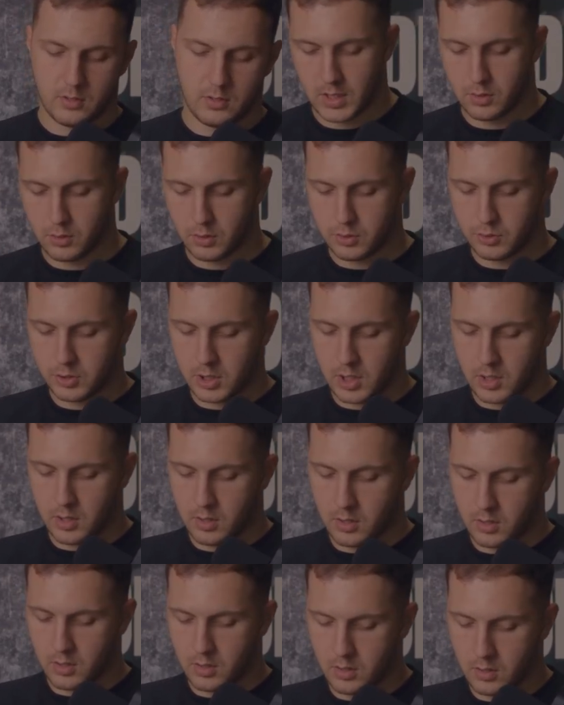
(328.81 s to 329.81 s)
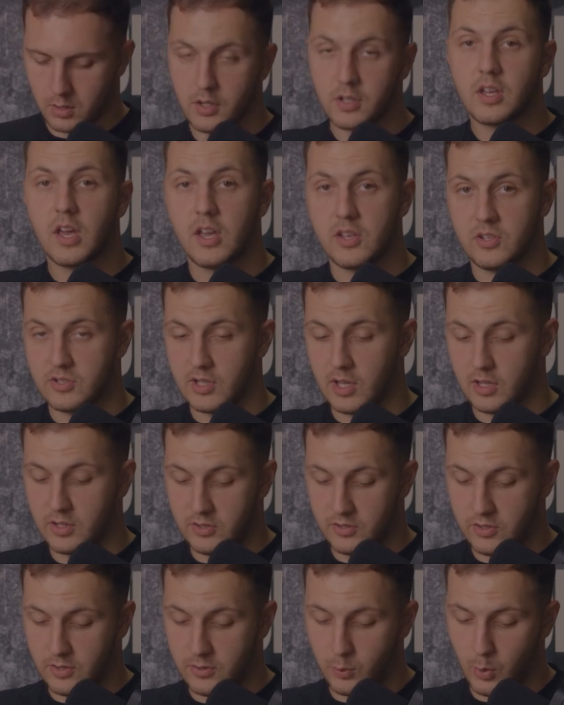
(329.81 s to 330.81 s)
industry, case
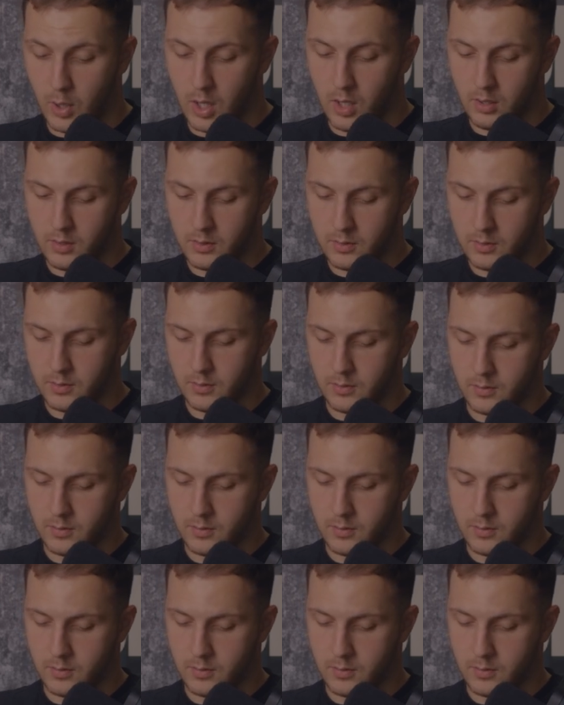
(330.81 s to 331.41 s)
studies as well.